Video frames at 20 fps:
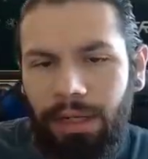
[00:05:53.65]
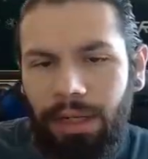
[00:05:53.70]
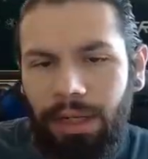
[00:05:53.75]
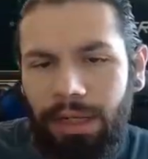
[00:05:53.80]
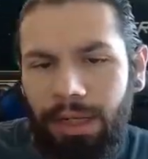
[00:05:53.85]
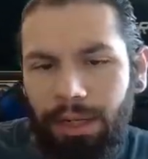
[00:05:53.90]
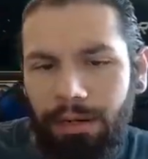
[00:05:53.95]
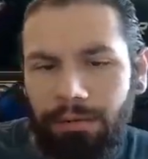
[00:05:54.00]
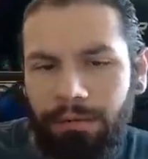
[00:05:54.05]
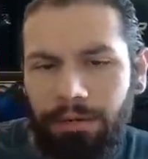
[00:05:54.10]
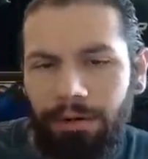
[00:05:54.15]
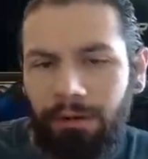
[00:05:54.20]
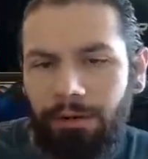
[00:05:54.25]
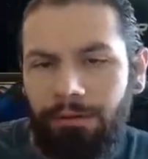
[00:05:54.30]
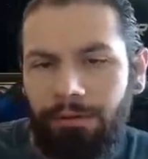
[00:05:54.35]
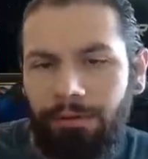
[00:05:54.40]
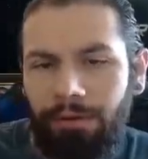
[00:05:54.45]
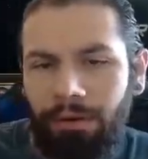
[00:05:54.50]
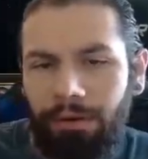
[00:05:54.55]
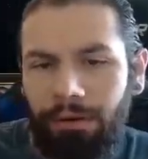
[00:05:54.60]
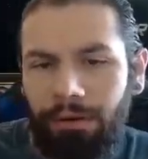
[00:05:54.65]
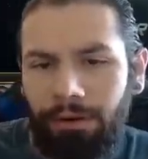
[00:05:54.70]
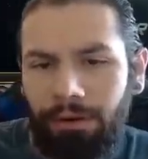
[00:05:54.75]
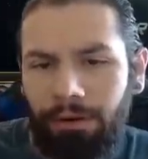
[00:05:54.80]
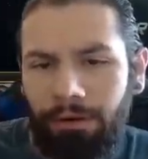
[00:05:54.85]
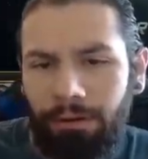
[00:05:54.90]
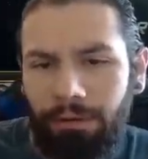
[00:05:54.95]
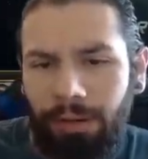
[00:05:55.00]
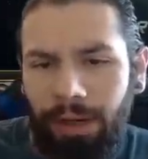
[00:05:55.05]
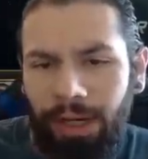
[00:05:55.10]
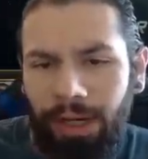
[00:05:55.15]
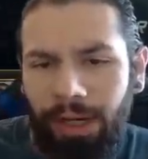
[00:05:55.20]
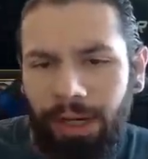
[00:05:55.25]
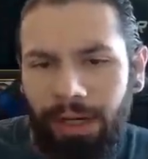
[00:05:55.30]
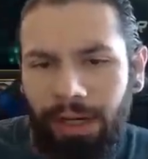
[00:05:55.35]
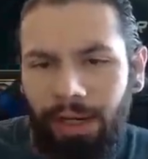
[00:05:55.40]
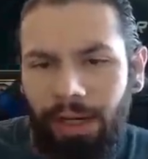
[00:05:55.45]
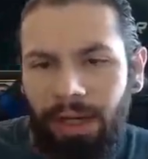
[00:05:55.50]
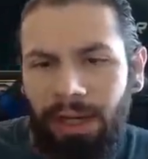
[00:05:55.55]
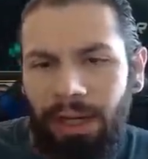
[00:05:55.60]
Like if you're further
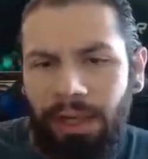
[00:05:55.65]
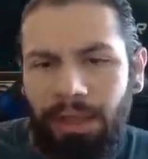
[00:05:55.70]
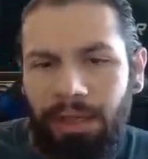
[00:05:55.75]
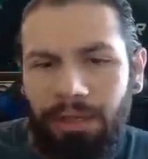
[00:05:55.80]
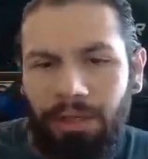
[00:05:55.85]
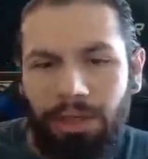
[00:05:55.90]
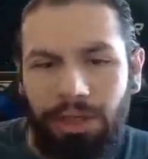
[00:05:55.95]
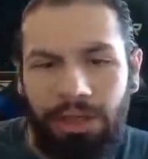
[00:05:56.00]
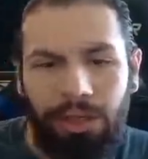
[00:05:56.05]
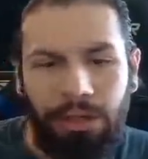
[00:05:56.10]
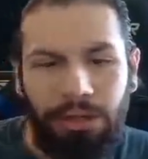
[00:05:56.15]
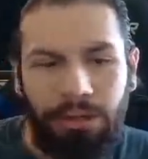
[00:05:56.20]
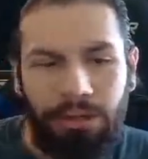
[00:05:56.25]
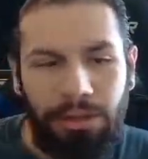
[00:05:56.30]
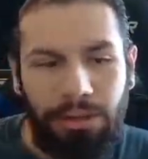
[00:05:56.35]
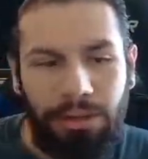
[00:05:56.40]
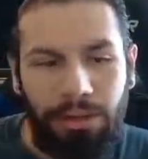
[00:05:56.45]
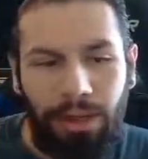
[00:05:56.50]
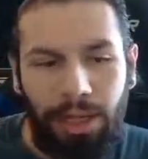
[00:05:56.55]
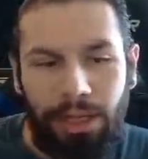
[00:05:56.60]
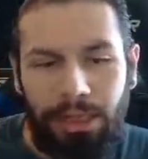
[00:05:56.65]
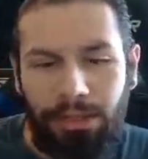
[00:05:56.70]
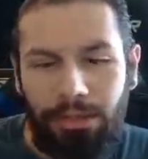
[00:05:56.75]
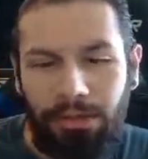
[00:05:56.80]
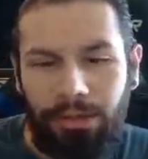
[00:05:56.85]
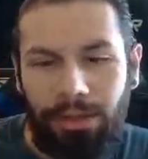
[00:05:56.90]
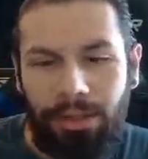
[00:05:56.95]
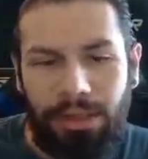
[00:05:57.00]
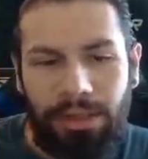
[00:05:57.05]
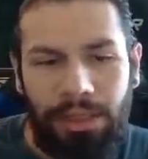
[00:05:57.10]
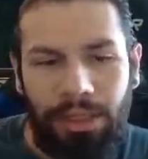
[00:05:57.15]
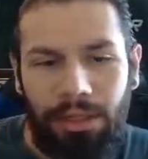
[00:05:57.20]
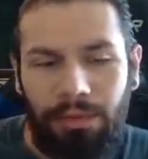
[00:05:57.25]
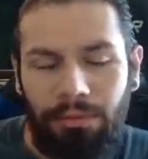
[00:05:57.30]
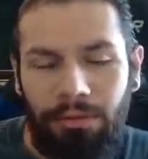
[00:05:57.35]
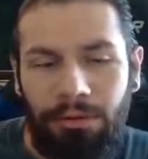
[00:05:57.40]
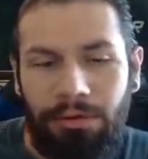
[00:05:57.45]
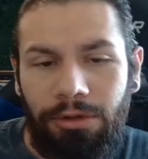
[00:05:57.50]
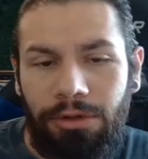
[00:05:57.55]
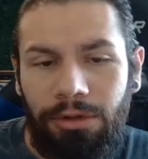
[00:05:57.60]
away, the shields, as you can see,
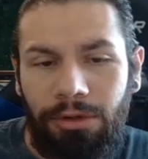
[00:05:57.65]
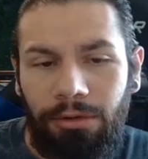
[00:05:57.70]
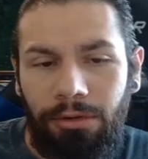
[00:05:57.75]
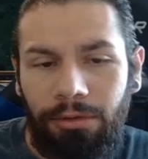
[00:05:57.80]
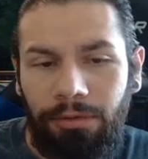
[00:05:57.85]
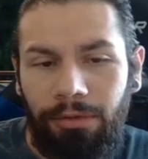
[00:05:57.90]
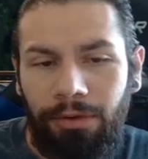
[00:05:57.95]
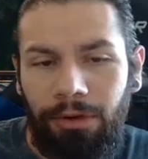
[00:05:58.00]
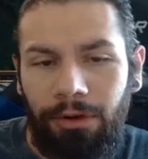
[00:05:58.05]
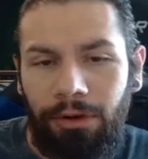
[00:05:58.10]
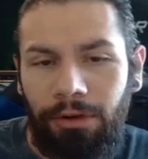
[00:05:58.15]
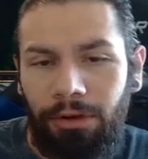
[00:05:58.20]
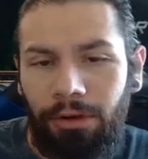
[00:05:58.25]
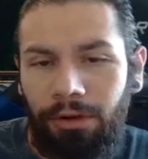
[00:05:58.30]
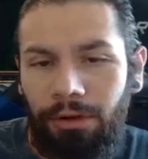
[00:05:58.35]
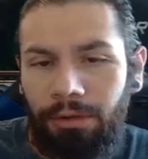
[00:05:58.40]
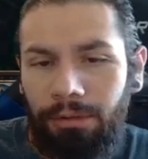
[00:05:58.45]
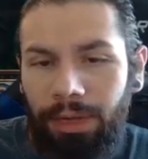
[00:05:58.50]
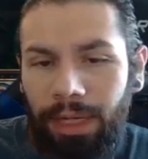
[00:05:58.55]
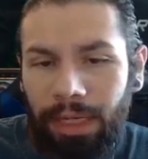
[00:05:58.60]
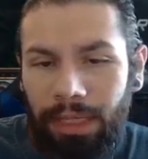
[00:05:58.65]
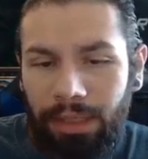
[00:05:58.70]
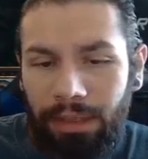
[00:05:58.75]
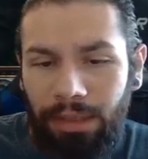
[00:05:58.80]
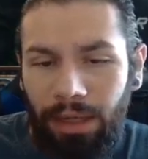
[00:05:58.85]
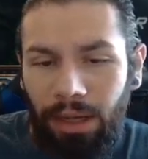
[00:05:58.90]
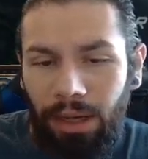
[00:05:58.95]
will shoot further away.